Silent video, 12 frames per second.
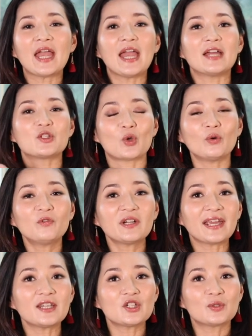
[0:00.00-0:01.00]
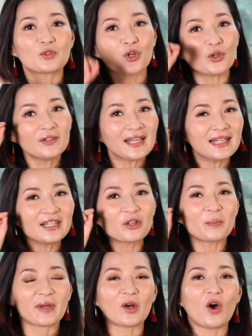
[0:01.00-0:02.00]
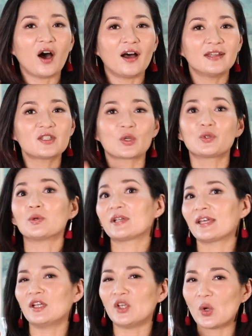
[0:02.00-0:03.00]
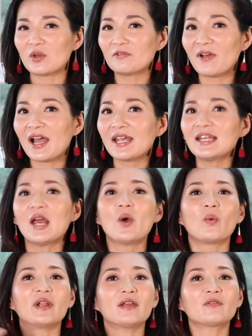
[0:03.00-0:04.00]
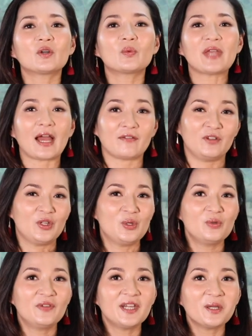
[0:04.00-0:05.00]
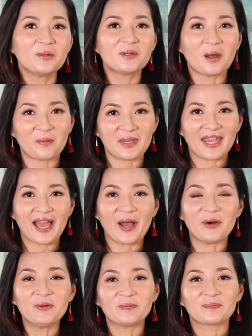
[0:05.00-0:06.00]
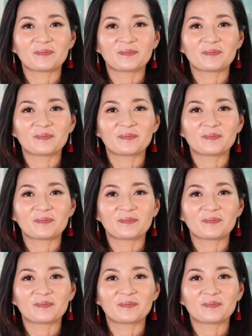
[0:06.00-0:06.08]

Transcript: And don't forget to turn that little bell on so you will get notified whenever we have new video coming out.